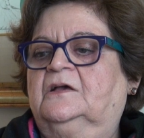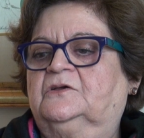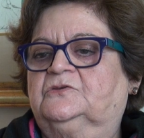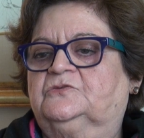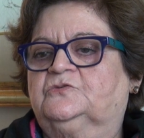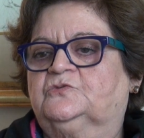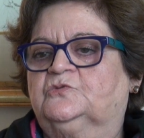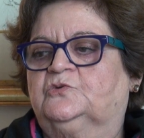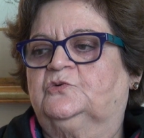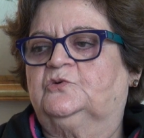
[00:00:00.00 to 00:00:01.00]

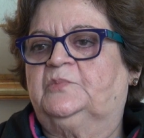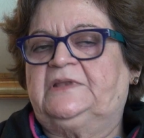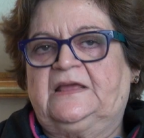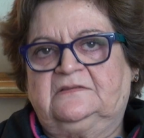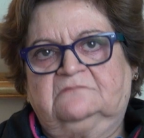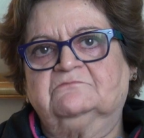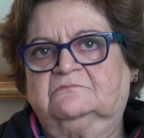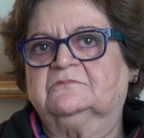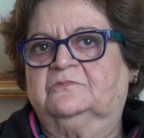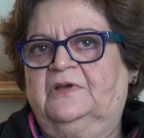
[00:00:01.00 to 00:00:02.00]
So, but I
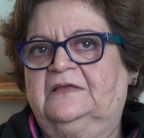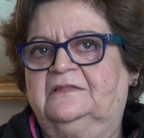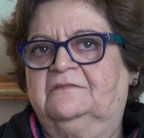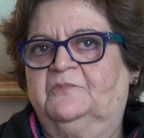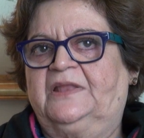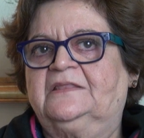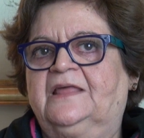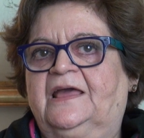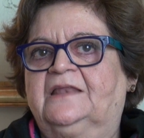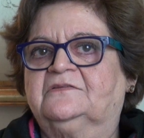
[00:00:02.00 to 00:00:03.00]
went there
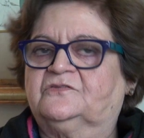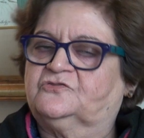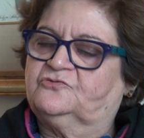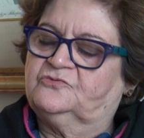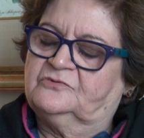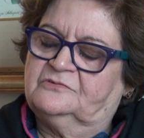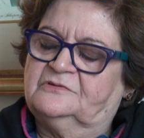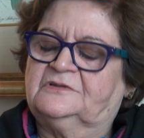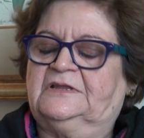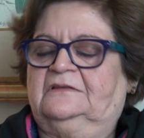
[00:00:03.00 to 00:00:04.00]
as a student
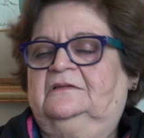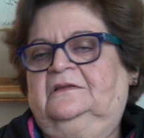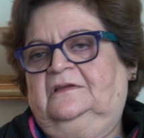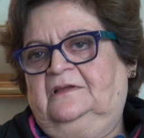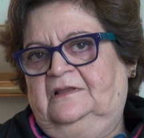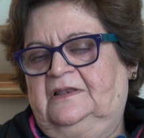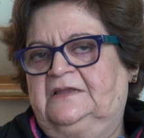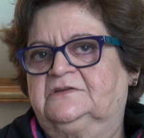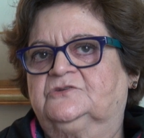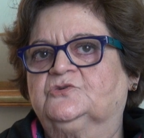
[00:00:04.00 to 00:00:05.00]
and later
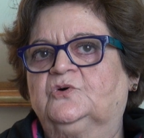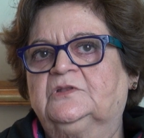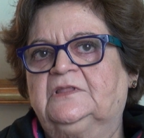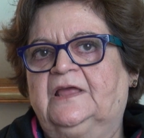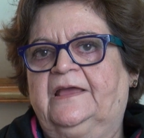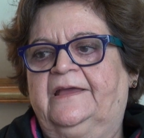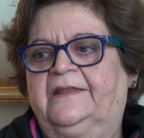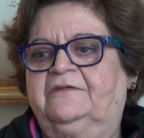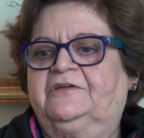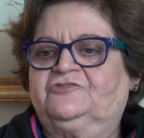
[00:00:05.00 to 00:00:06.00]
taught there and
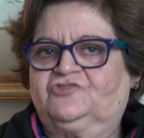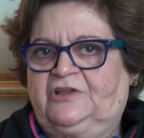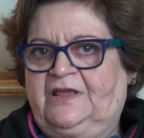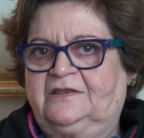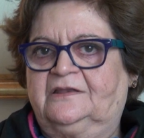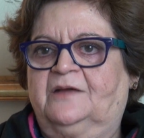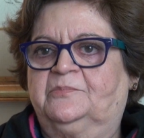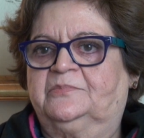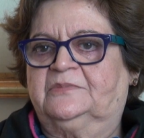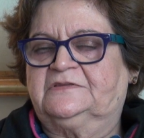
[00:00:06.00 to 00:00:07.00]
eventually ended up
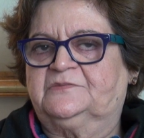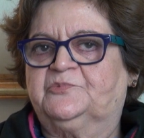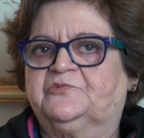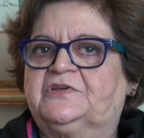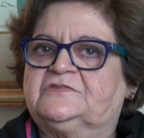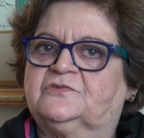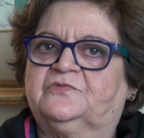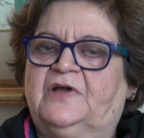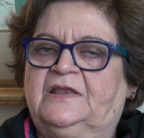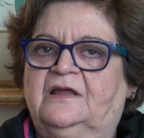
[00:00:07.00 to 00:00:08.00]
as a professor of
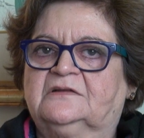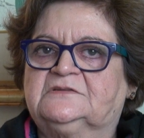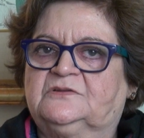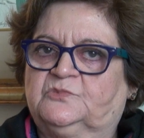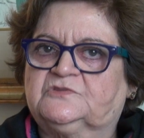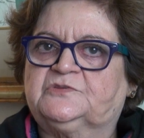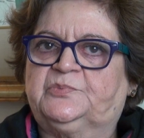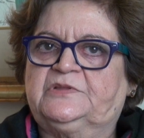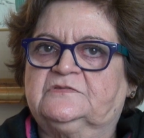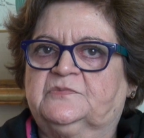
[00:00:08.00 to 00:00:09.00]
fine art and was the
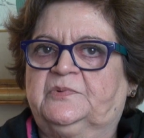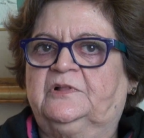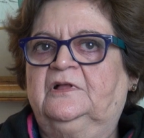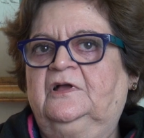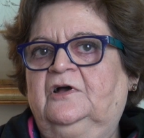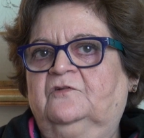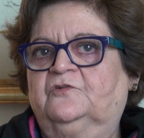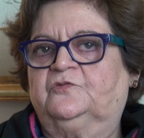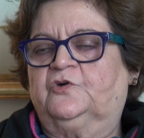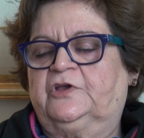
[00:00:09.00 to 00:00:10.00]
principal for
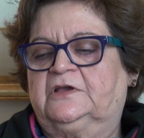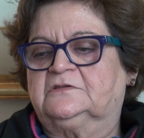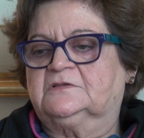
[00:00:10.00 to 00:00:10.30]
4 years.